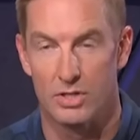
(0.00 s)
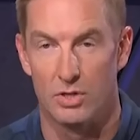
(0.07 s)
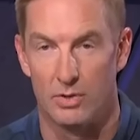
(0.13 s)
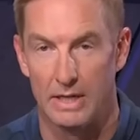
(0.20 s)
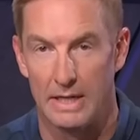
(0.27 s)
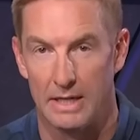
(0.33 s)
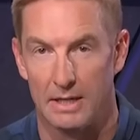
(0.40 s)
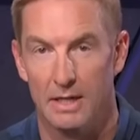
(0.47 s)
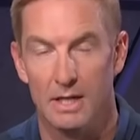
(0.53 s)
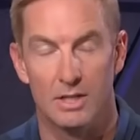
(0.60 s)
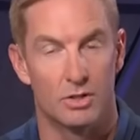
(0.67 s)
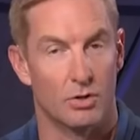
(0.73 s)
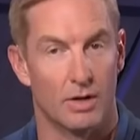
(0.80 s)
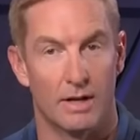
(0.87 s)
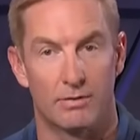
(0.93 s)
So again,
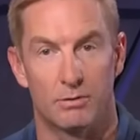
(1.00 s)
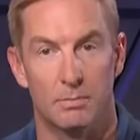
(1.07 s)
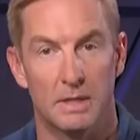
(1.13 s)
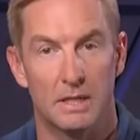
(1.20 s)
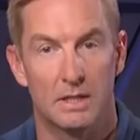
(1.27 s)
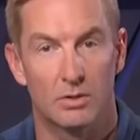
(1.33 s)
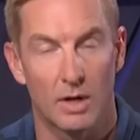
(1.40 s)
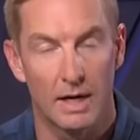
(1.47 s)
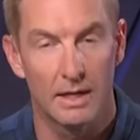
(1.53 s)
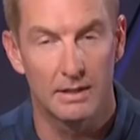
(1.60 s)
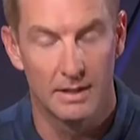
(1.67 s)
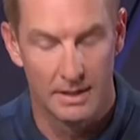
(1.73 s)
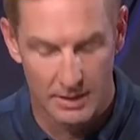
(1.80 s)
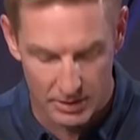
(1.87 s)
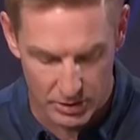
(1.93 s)
don't have to be great,
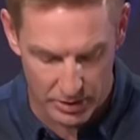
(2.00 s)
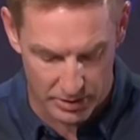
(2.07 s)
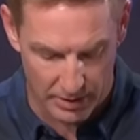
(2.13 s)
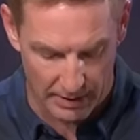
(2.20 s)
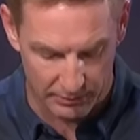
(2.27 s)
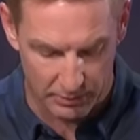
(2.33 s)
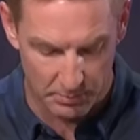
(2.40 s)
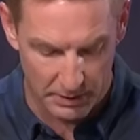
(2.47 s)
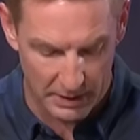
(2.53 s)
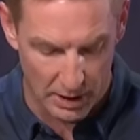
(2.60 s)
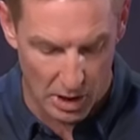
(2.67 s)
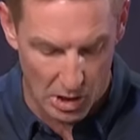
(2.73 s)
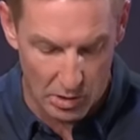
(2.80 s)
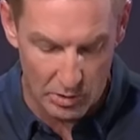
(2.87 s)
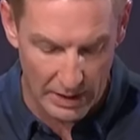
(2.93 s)
just have to be
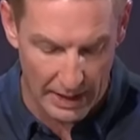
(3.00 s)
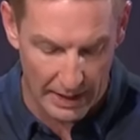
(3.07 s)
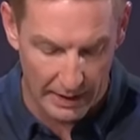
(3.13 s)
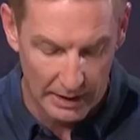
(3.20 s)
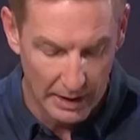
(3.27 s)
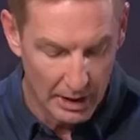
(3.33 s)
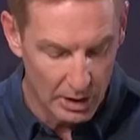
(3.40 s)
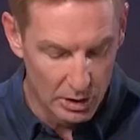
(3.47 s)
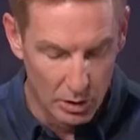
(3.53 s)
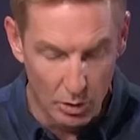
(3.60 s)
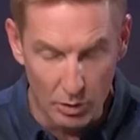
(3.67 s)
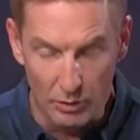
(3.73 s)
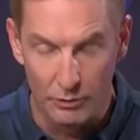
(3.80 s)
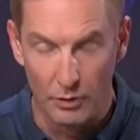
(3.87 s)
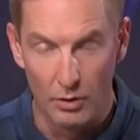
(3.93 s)
okay.
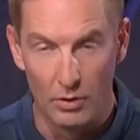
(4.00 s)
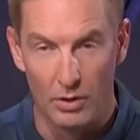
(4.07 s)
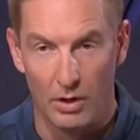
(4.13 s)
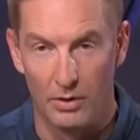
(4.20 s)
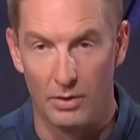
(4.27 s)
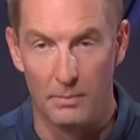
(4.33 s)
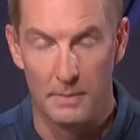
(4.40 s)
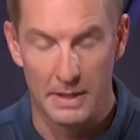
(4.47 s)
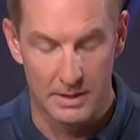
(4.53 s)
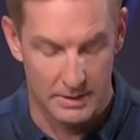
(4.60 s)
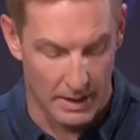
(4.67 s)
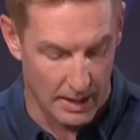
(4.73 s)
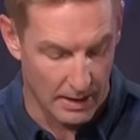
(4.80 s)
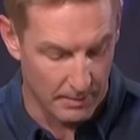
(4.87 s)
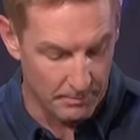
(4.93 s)
Louisville, on the
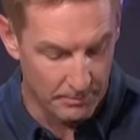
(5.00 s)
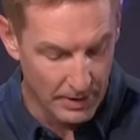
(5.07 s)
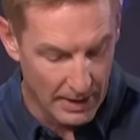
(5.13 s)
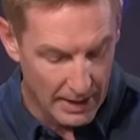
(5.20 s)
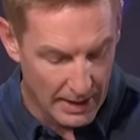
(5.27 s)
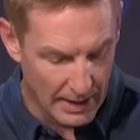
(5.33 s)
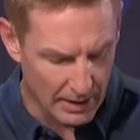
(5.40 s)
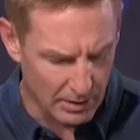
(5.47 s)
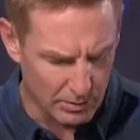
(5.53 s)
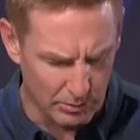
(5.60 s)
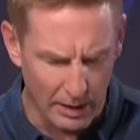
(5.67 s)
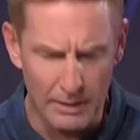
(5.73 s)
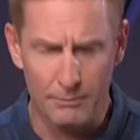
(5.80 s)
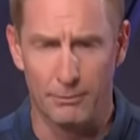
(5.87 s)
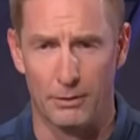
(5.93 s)
meantime, had a
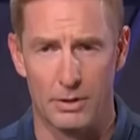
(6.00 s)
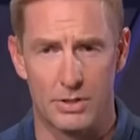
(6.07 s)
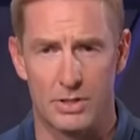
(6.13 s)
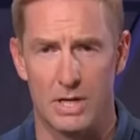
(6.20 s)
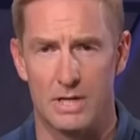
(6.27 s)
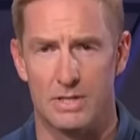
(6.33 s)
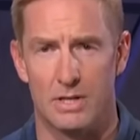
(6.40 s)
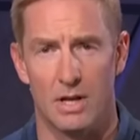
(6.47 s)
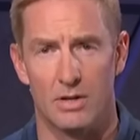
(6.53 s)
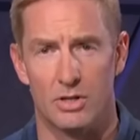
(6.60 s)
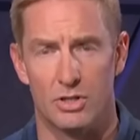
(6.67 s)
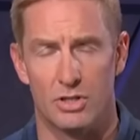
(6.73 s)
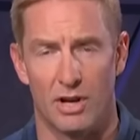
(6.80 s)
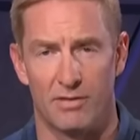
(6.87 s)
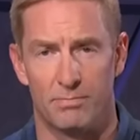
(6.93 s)
great first season
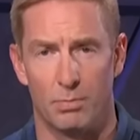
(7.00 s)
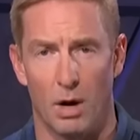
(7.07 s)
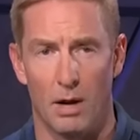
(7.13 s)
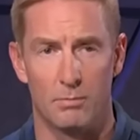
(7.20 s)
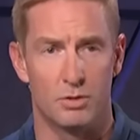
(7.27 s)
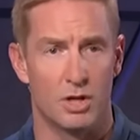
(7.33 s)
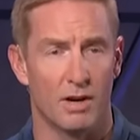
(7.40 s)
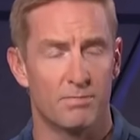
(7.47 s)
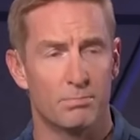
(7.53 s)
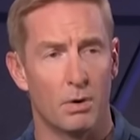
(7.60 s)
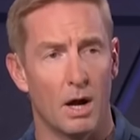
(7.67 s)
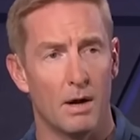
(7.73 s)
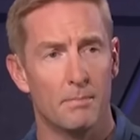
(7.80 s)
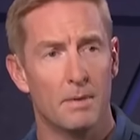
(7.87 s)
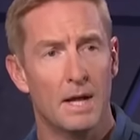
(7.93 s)
under Jeff Brohm. Jeff
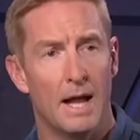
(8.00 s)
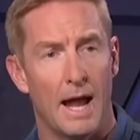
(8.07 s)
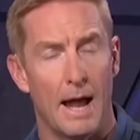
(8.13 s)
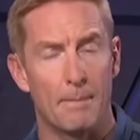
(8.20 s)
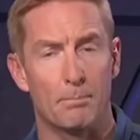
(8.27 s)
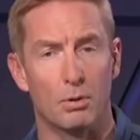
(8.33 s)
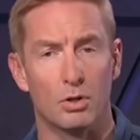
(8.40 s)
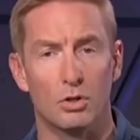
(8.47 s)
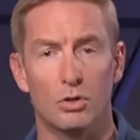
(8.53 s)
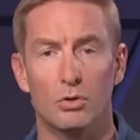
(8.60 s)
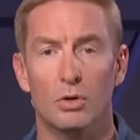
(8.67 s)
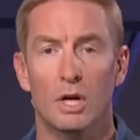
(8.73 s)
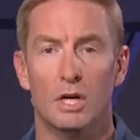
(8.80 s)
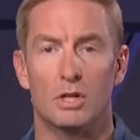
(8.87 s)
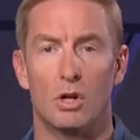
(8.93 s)
Brohm at
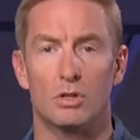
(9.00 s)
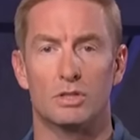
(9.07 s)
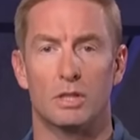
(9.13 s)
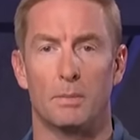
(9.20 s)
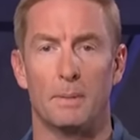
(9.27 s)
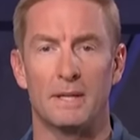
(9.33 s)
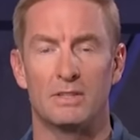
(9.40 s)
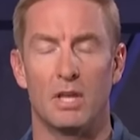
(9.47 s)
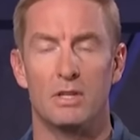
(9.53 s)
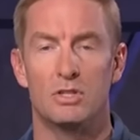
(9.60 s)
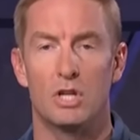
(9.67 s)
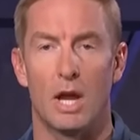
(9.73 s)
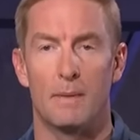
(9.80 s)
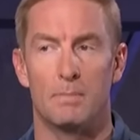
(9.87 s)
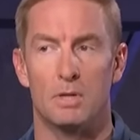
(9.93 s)
Purdue goes to the Big Ten
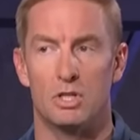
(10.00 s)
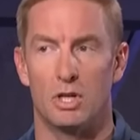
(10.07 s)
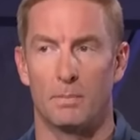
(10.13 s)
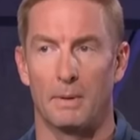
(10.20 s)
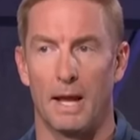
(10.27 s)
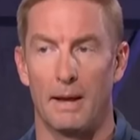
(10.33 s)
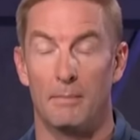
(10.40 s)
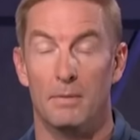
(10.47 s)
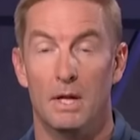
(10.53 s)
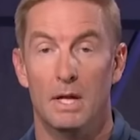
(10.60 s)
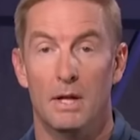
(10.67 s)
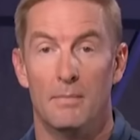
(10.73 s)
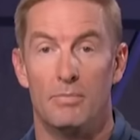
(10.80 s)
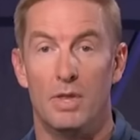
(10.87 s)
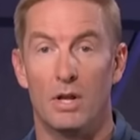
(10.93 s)
championship game.
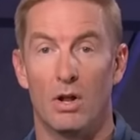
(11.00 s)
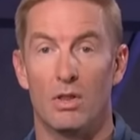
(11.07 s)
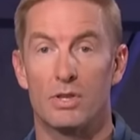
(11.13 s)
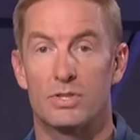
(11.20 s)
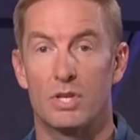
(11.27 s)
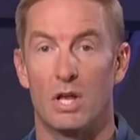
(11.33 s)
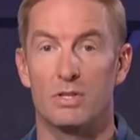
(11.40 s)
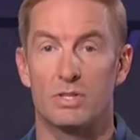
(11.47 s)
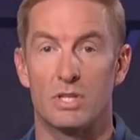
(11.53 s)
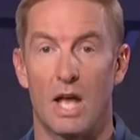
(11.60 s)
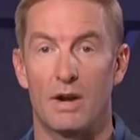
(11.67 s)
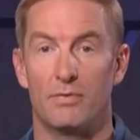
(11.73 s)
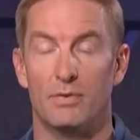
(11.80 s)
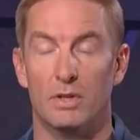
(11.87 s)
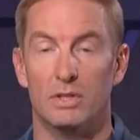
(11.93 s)
Then all of a sudden,
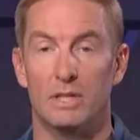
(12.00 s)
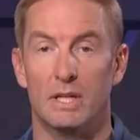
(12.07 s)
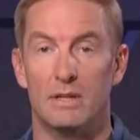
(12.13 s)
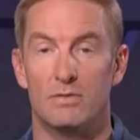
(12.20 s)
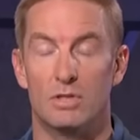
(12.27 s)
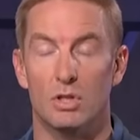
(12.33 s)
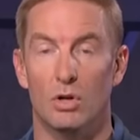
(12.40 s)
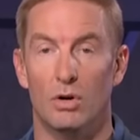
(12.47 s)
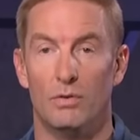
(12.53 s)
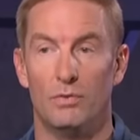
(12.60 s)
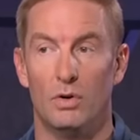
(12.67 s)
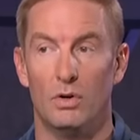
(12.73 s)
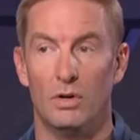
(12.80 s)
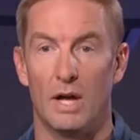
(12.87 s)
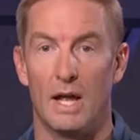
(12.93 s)
Satterfield leaves
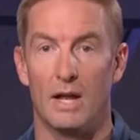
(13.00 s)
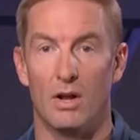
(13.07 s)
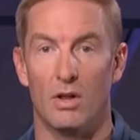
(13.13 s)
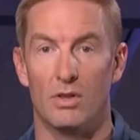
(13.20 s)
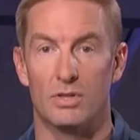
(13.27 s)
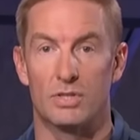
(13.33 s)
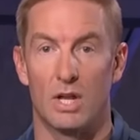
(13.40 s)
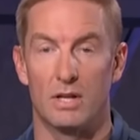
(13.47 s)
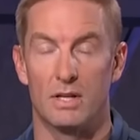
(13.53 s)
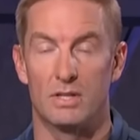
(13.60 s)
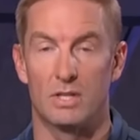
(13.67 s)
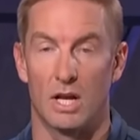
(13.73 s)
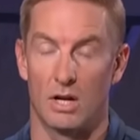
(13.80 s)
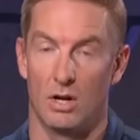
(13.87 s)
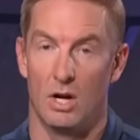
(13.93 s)
Louisville, and all of a sudden
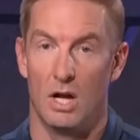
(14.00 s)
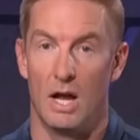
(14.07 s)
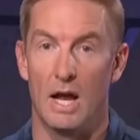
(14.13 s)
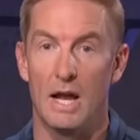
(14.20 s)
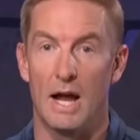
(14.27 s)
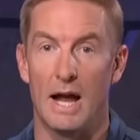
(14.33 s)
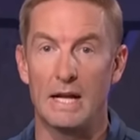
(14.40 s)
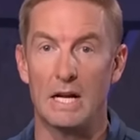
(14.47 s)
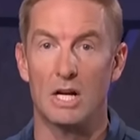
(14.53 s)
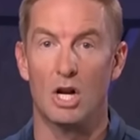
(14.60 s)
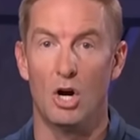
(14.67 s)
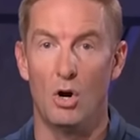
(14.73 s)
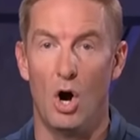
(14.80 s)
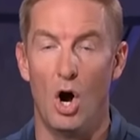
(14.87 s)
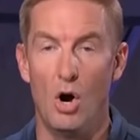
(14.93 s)
it's like, hey, I can
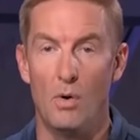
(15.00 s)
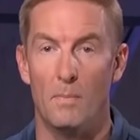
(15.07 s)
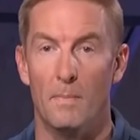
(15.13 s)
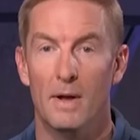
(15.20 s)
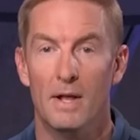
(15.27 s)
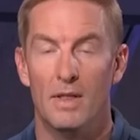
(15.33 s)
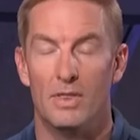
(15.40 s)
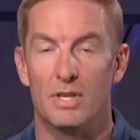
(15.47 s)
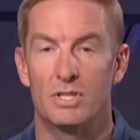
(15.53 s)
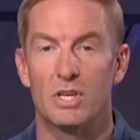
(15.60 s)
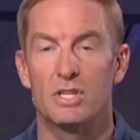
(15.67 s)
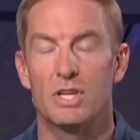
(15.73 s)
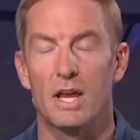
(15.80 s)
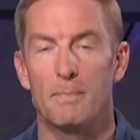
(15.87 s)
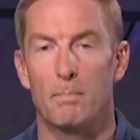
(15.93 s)
go home. This
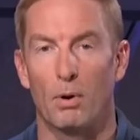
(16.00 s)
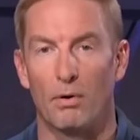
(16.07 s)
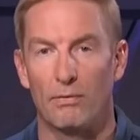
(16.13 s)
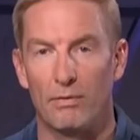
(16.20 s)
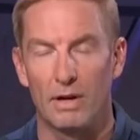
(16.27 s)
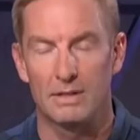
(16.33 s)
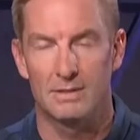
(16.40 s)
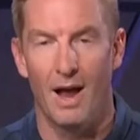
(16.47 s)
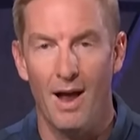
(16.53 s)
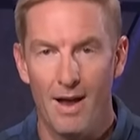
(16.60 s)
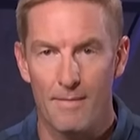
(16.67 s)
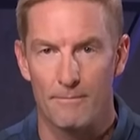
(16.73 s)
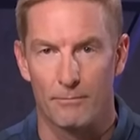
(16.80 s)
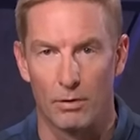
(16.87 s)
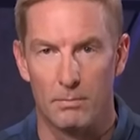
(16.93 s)
is a perfect
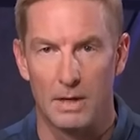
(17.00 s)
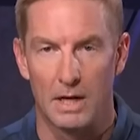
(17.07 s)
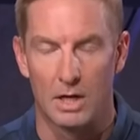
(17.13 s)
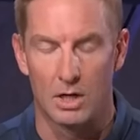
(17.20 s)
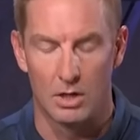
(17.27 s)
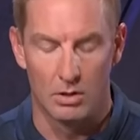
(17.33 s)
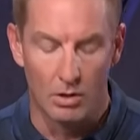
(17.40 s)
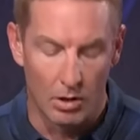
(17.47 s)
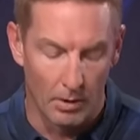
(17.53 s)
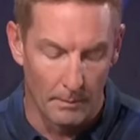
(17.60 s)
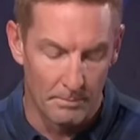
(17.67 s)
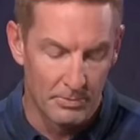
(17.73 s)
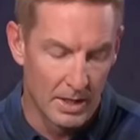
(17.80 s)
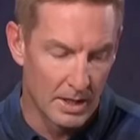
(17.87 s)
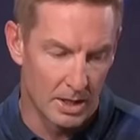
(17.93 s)
time for me to go home.